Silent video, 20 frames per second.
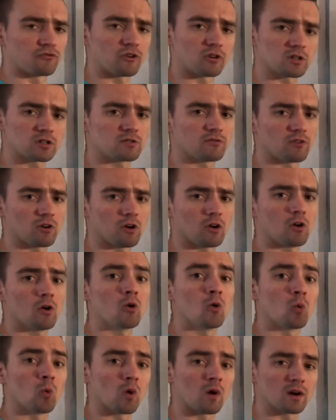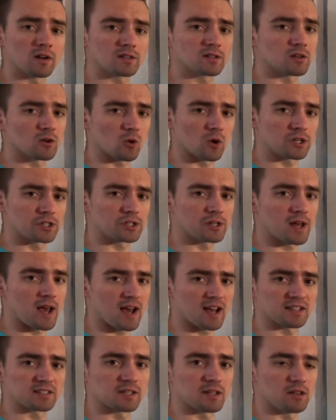First of all, what is the question
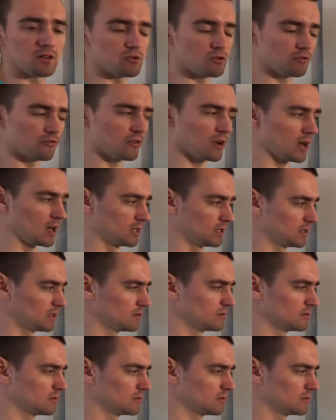asking you to find?